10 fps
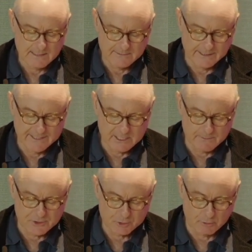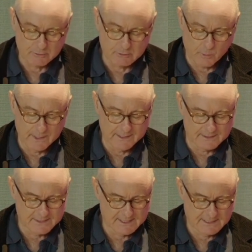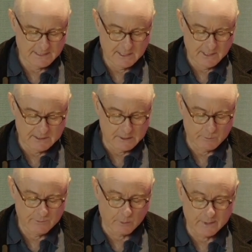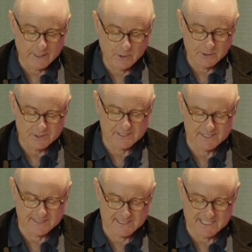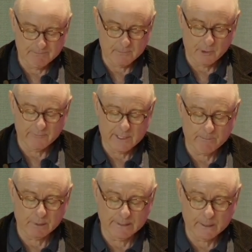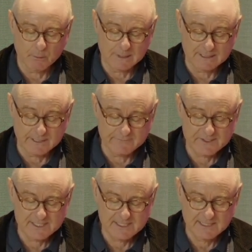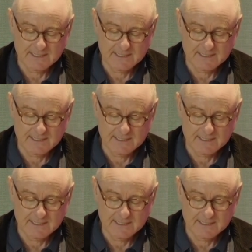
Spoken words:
There needs to be a stronger awareness that we are not just the sum of our political beliefs